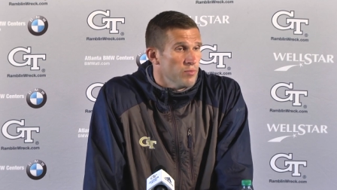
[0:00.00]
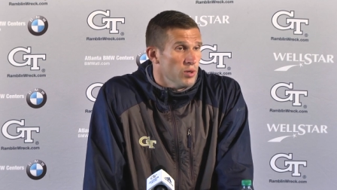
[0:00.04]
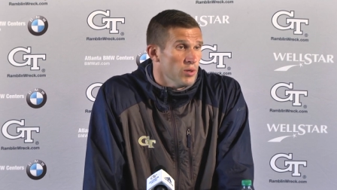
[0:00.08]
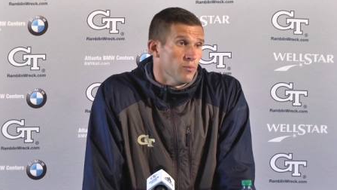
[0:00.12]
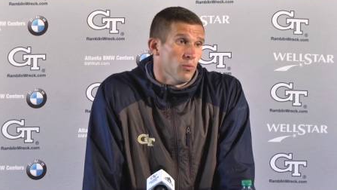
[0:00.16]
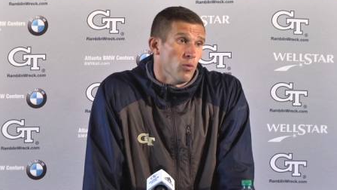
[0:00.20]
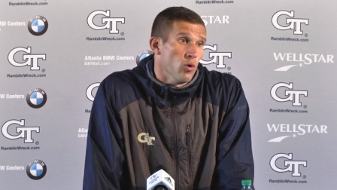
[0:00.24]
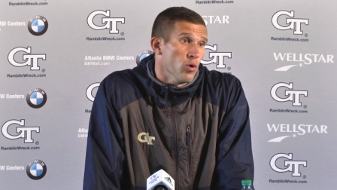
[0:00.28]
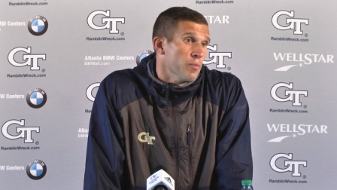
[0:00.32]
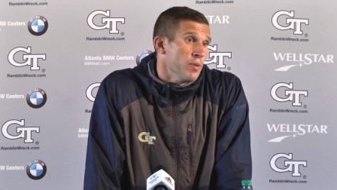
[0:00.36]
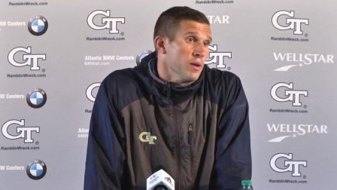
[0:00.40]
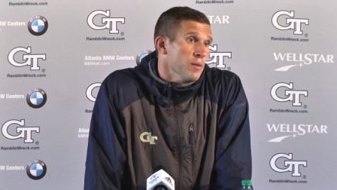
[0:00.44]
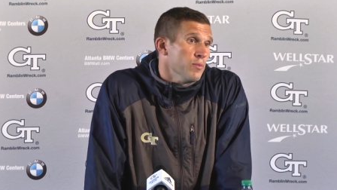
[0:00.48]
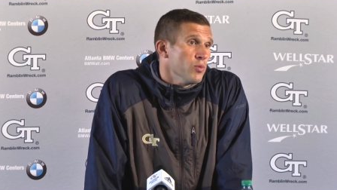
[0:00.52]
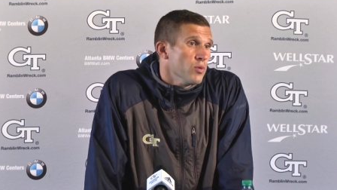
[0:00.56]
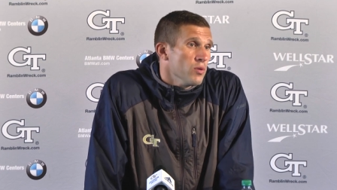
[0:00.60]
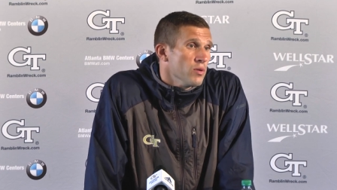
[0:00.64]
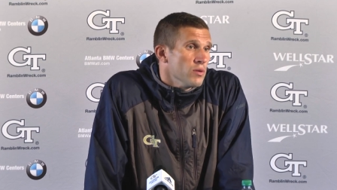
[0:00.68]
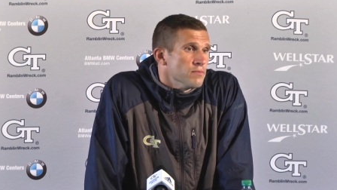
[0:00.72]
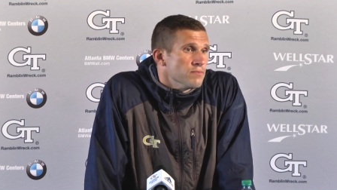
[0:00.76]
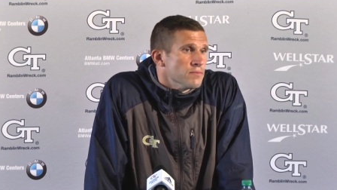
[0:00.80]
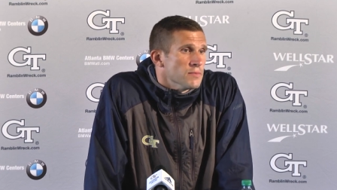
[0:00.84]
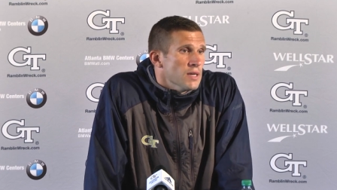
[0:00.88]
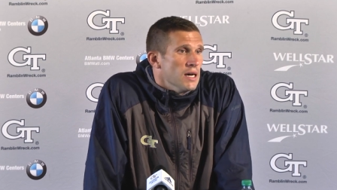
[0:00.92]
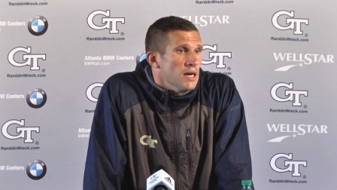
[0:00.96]
put more
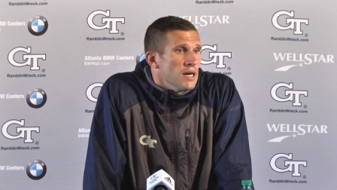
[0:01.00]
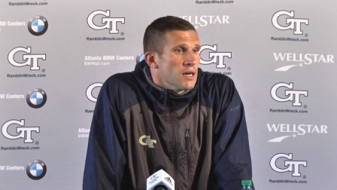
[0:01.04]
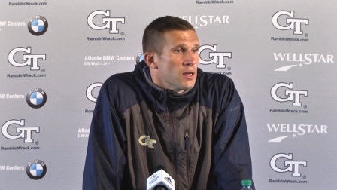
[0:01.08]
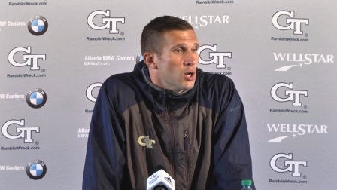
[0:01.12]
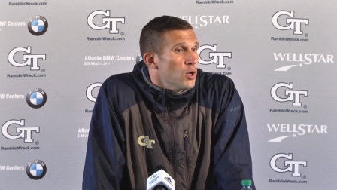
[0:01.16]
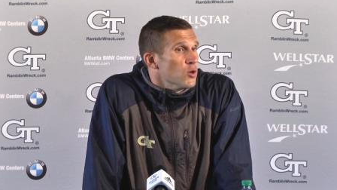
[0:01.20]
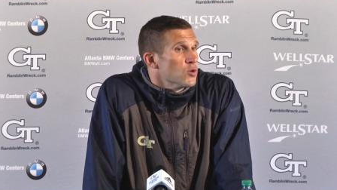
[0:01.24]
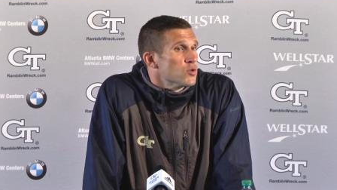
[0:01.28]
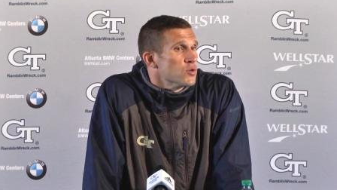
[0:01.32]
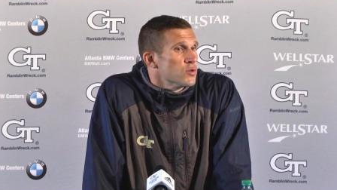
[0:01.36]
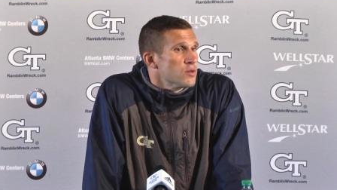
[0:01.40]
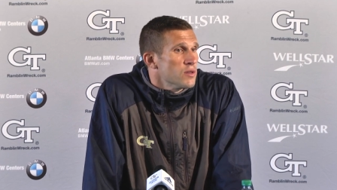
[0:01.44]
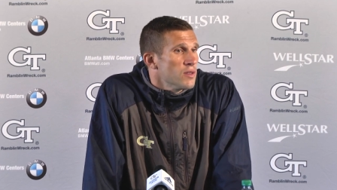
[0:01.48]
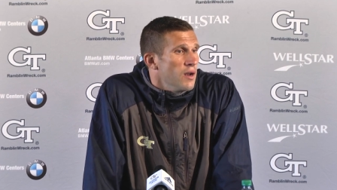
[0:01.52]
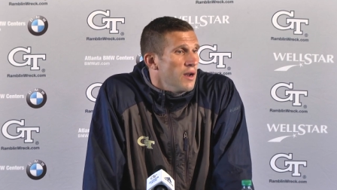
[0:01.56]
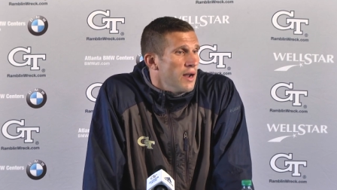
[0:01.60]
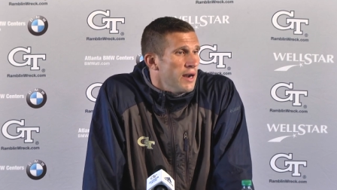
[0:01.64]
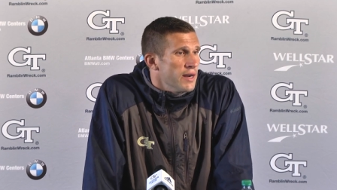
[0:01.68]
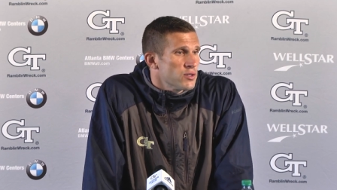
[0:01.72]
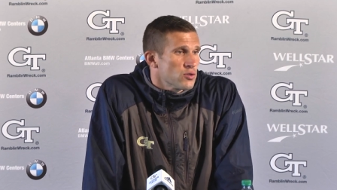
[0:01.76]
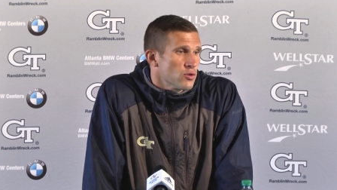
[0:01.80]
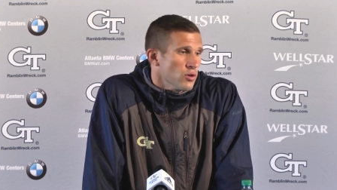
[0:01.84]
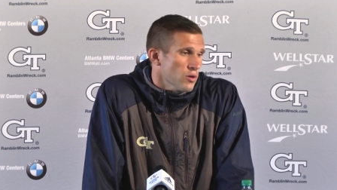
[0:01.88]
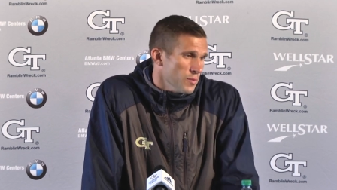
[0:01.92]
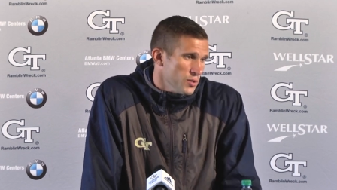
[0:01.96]
people closer to the line
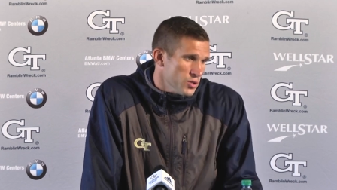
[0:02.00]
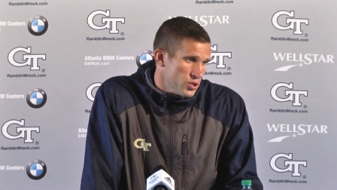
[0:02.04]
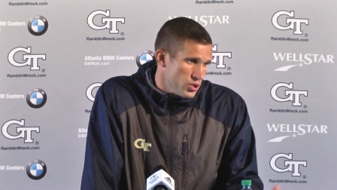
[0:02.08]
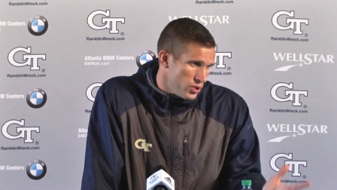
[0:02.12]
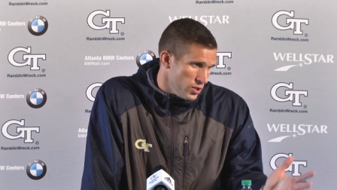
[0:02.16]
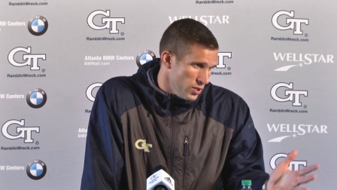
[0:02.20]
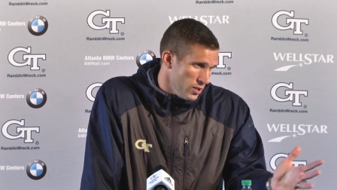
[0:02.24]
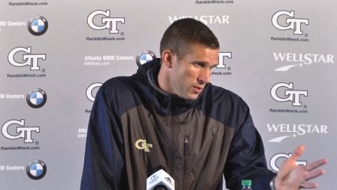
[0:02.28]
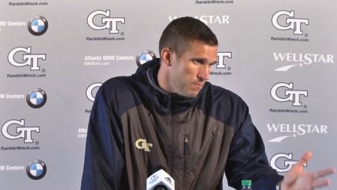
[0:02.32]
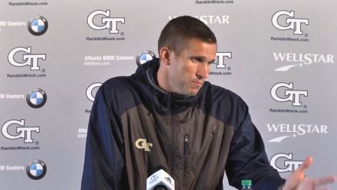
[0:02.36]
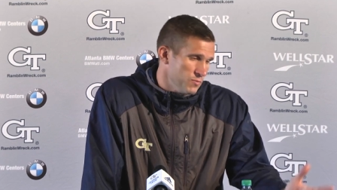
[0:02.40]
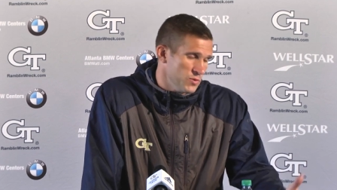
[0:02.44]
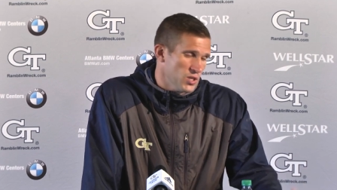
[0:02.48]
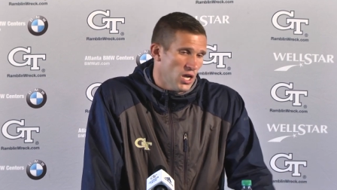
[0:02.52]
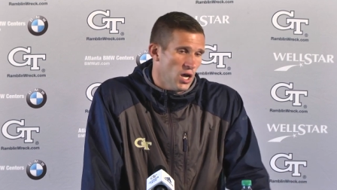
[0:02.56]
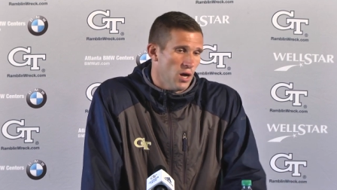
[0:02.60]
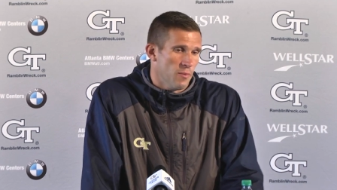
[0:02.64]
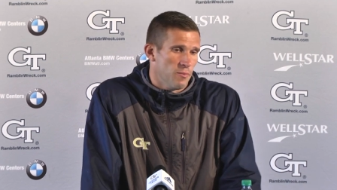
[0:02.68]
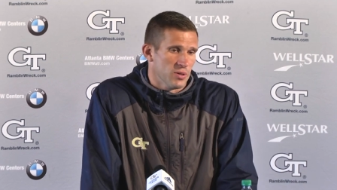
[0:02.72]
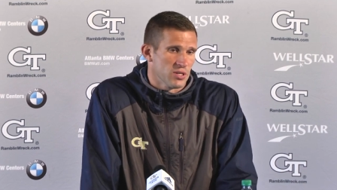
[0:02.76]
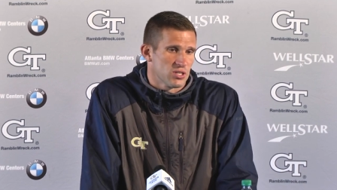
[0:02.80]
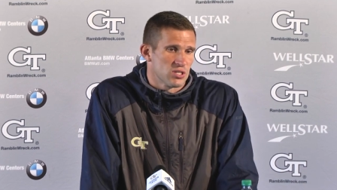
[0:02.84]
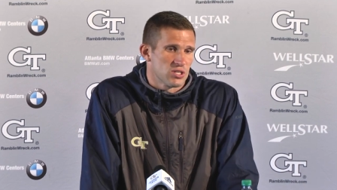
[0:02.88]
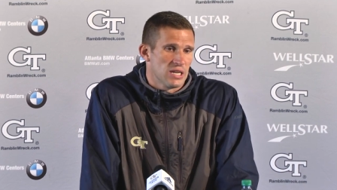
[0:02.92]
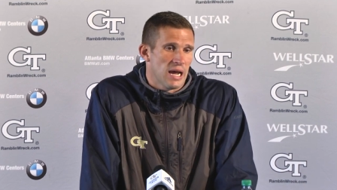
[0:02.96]
of scrimmage to
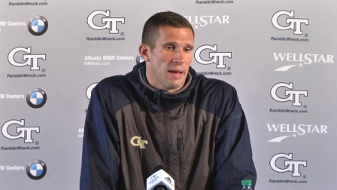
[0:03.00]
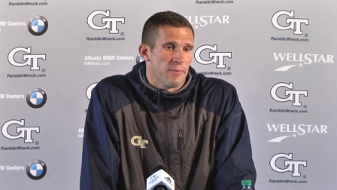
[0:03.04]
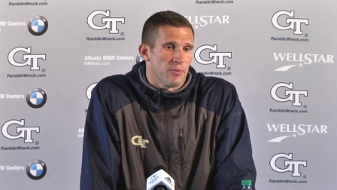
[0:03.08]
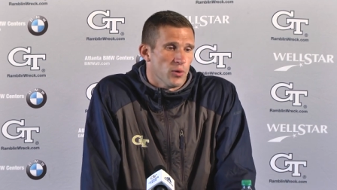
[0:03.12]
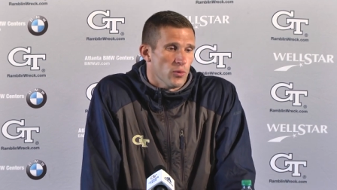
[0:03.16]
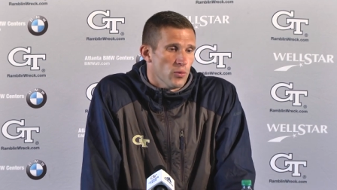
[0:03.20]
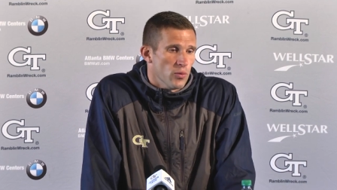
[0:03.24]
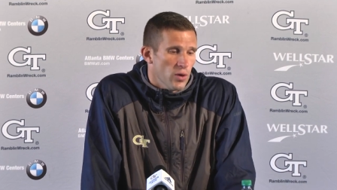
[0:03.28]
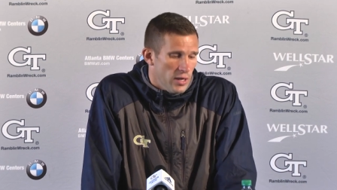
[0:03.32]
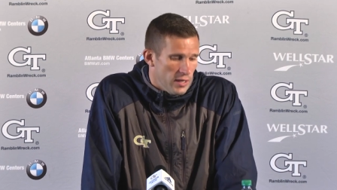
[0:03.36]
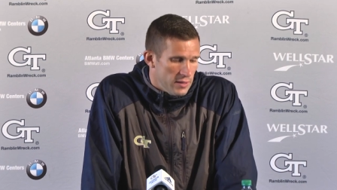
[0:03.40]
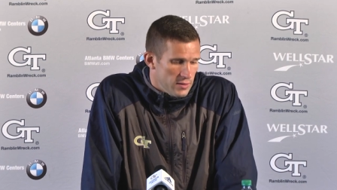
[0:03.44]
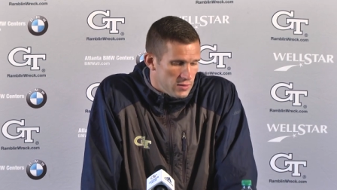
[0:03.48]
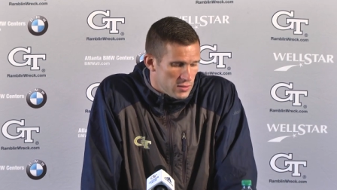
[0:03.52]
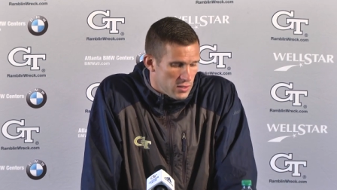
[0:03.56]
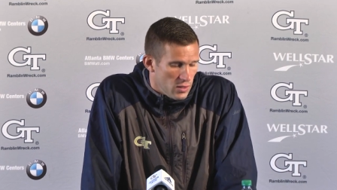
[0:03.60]
help us stop the run.